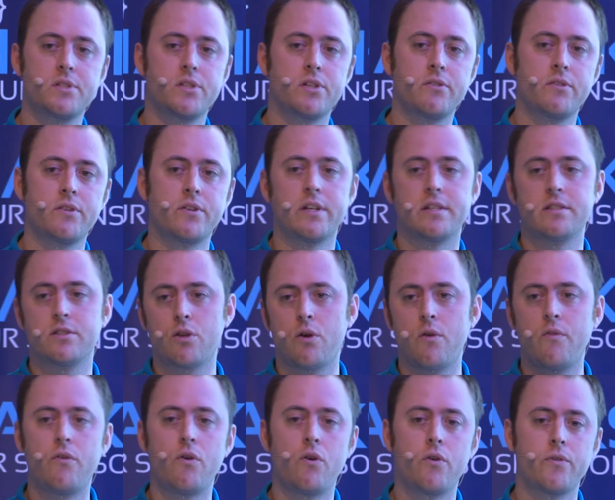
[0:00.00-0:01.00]
server and
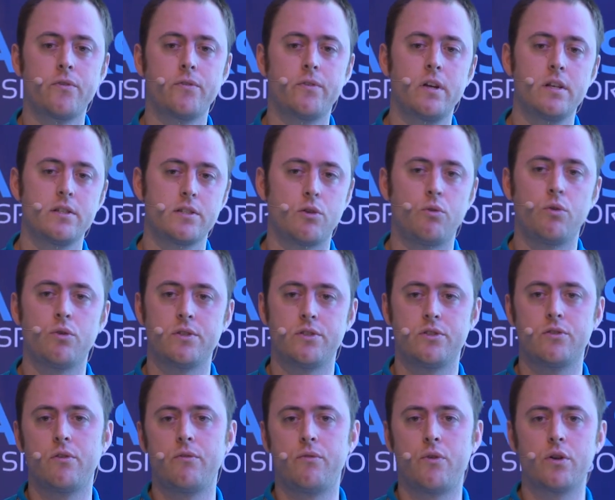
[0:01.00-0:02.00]
so forth, so on and
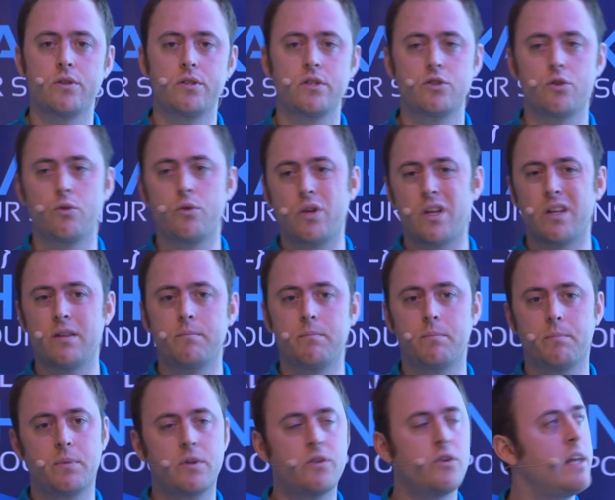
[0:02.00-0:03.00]
so forth. So you can
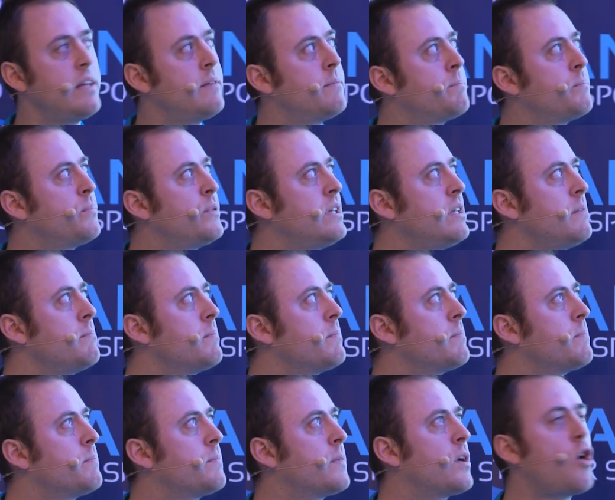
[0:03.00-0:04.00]
create pretty
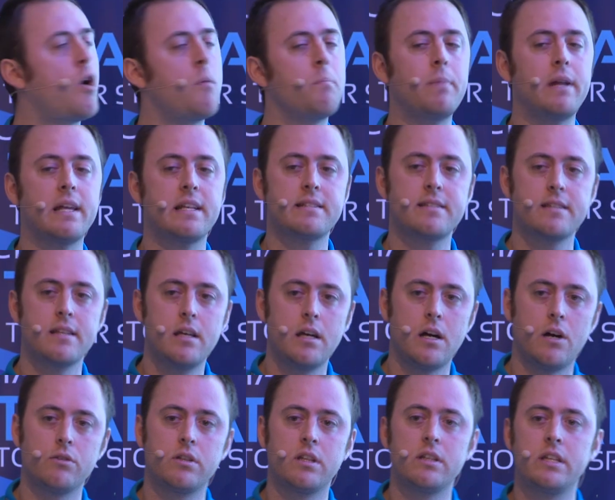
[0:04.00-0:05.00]
complex
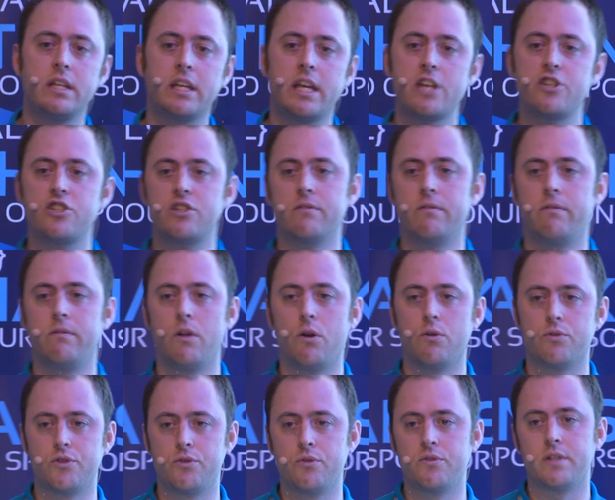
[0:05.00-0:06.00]
authentication
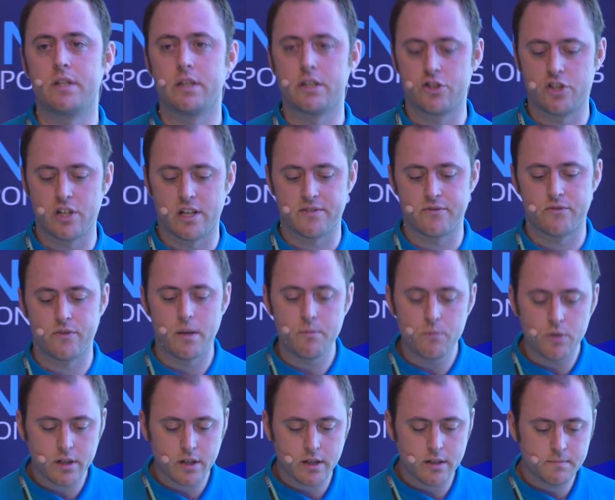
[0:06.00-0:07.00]
flows using the JAAS
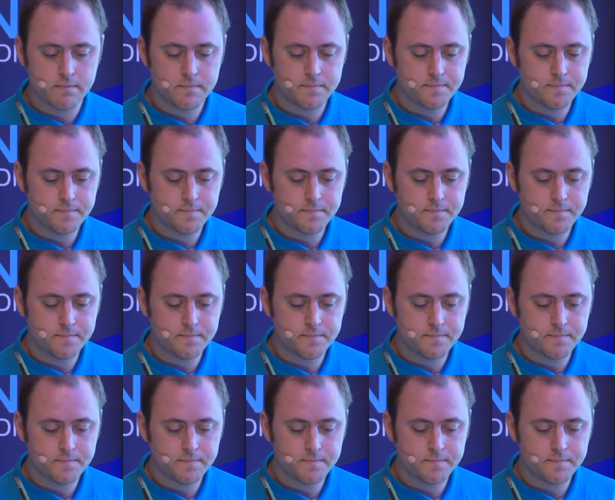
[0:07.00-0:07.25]
framework.